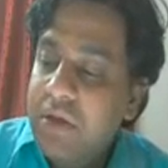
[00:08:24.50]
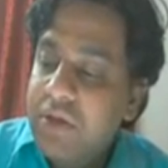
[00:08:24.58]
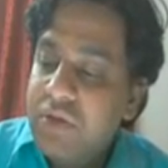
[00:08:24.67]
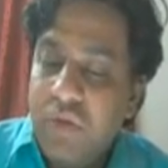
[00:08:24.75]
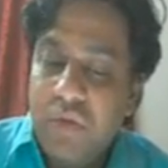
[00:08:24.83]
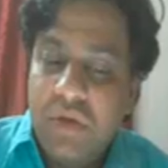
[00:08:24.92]

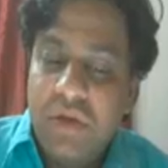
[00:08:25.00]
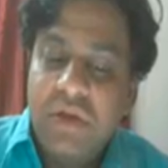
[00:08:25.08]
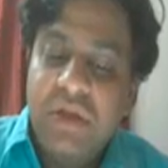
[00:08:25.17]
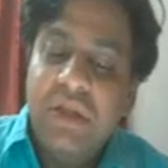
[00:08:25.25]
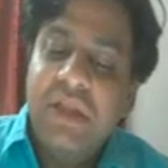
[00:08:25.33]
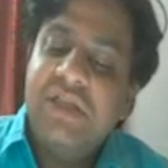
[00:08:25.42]
So
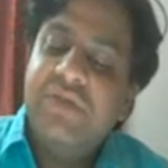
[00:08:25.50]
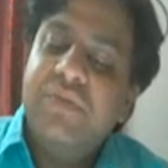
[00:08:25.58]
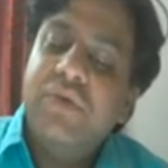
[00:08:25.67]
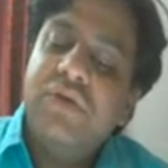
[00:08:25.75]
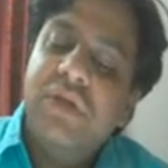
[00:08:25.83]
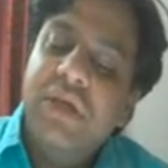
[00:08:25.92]
this
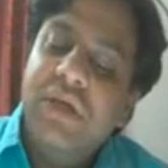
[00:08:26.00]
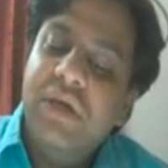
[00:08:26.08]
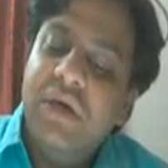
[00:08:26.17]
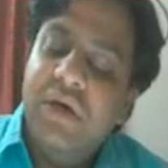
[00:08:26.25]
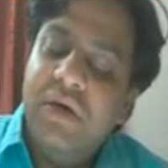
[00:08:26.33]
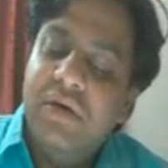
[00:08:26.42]
was the
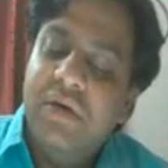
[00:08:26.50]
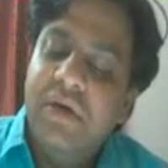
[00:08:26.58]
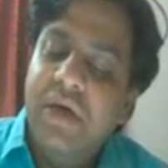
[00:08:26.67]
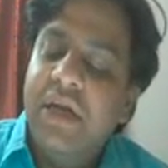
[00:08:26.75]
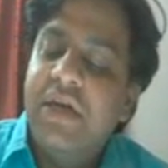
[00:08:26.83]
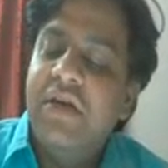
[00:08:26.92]

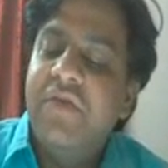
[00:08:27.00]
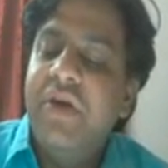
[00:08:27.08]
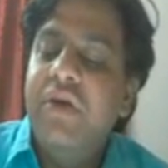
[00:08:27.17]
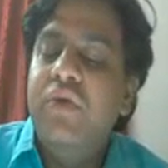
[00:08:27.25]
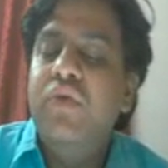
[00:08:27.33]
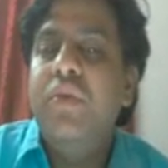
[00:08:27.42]
electric
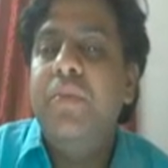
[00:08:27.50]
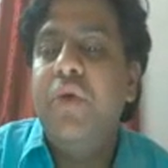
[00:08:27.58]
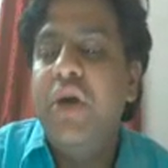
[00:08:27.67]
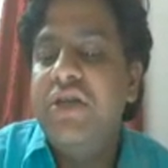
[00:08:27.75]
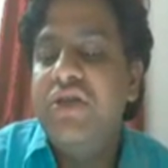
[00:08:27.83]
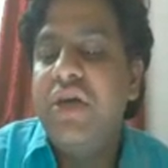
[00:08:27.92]
field due to a
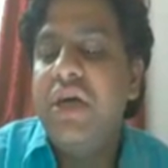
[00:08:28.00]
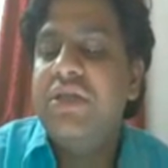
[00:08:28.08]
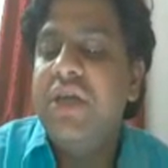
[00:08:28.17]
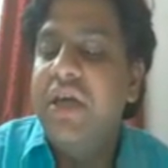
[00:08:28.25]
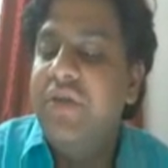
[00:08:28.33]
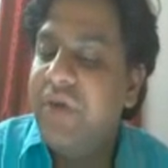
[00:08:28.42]
point
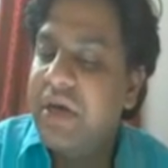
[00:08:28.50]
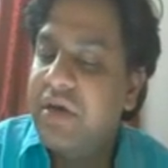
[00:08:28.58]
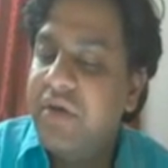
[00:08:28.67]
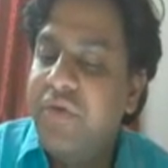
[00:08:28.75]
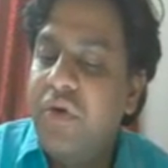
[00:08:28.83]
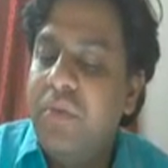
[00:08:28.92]
charge in
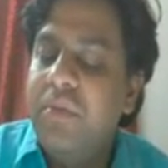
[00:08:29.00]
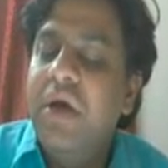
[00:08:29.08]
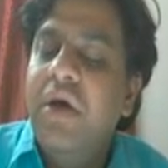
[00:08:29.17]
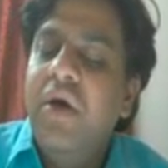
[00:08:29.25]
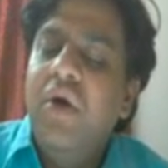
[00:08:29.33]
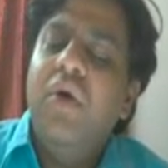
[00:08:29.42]
vector form.
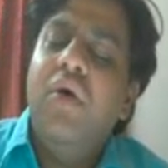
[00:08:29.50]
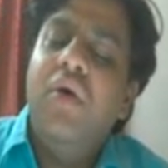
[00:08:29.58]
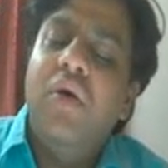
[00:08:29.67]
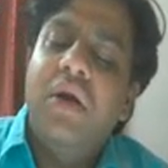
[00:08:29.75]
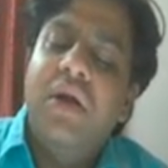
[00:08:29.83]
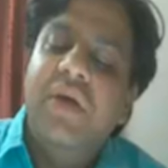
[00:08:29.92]

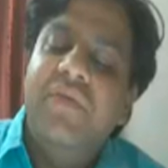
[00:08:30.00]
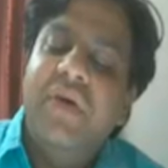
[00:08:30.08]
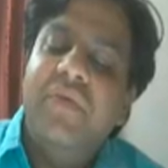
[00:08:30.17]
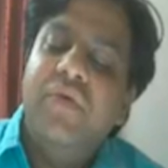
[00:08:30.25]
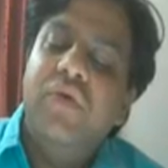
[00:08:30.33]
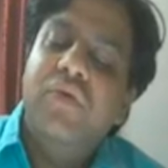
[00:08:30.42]
Or if I
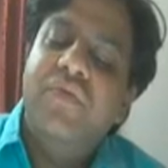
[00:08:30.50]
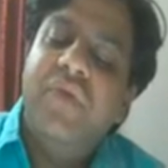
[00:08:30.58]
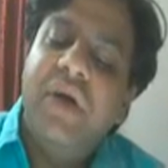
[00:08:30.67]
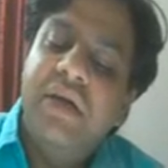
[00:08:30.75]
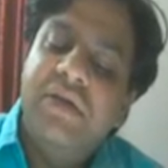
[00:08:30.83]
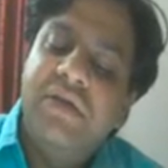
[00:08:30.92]
want to
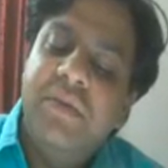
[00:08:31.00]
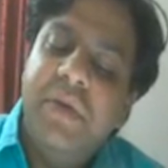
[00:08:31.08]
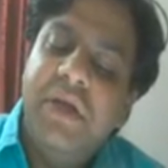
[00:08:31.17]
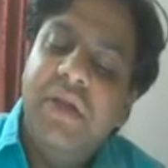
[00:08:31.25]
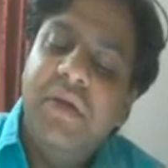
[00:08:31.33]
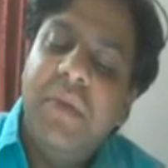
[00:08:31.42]
find
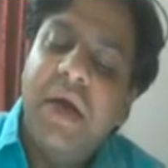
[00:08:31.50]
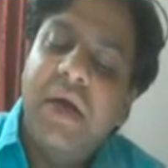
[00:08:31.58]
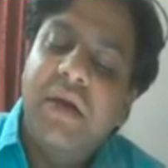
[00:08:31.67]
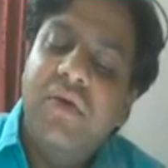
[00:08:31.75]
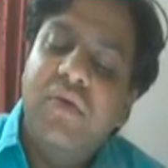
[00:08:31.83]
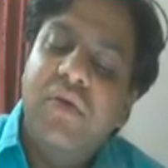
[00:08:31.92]
simply the
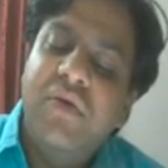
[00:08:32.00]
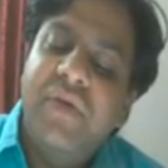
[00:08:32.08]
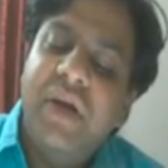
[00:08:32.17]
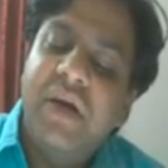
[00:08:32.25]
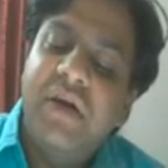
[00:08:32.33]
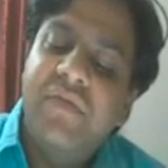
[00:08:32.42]
magnitude of
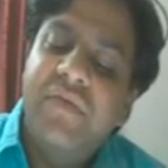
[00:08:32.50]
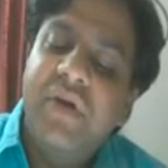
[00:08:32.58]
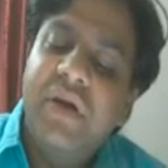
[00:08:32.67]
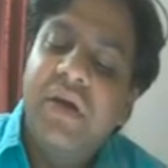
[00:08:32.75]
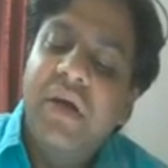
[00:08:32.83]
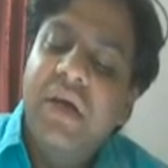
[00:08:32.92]
electric
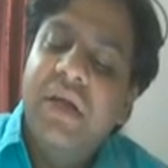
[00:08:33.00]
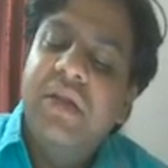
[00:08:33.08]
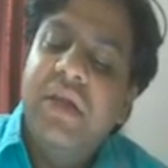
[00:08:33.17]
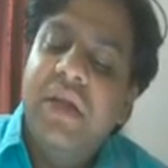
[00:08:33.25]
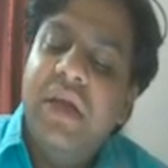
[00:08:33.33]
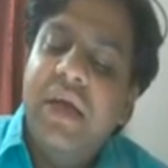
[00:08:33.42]
field,
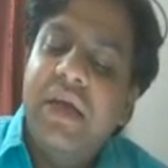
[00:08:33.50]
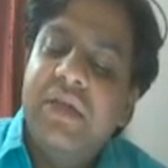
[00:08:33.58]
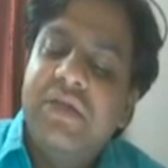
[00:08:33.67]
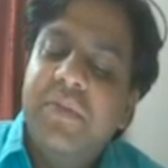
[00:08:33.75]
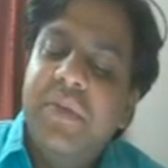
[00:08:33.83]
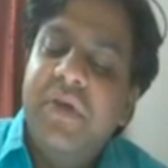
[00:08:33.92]
then I can
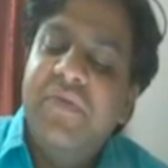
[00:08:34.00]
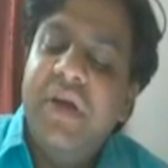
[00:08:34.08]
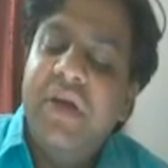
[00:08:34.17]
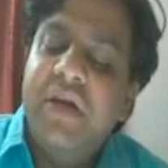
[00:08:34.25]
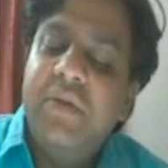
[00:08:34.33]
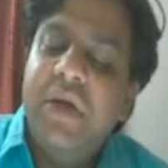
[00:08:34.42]
simply
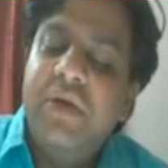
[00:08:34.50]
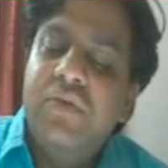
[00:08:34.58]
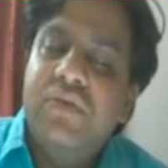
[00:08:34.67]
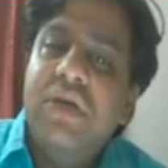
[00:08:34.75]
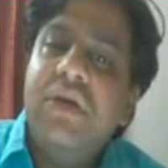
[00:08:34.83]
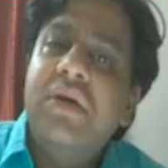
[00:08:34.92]
find it by
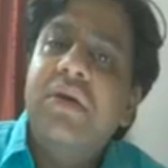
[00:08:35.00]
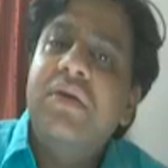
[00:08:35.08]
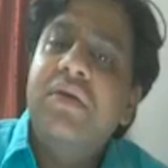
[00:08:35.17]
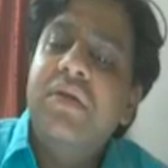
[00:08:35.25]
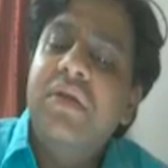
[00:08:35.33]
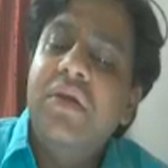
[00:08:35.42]
using
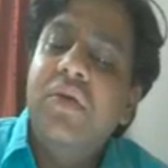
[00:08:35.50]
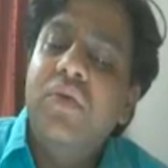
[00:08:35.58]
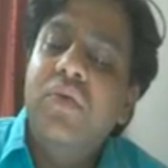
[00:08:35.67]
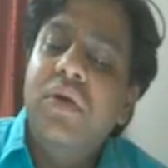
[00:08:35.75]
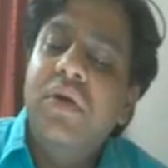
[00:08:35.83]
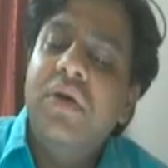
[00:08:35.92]
the
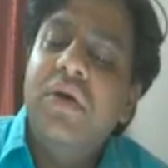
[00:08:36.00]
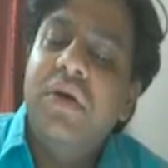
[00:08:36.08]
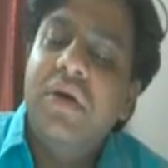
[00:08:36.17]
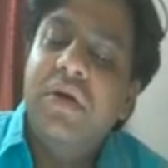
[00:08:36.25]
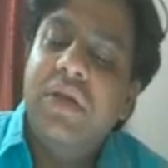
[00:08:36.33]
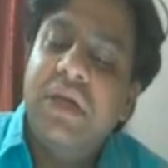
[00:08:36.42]
rule
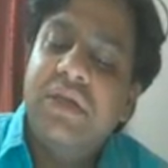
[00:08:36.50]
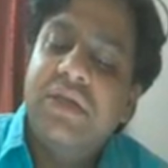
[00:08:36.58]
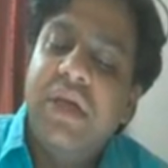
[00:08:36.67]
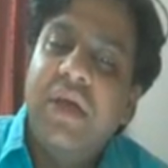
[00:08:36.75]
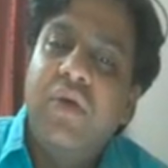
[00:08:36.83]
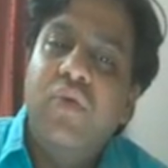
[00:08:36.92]
that is
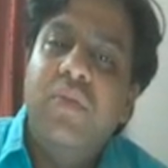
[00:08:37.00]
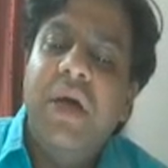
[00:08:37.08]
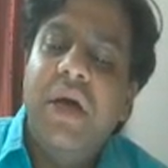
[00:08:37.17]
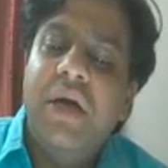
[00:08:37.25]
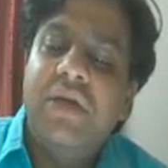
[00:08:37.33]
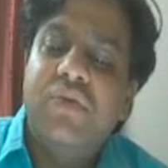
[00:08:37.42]
kq by
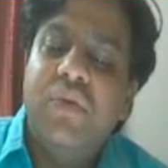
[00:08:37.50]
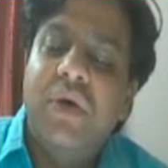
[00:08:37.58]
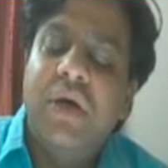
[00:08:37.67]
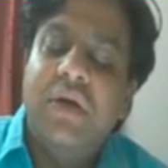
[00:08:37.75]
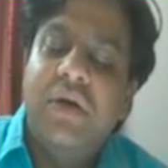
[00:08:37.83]
r square,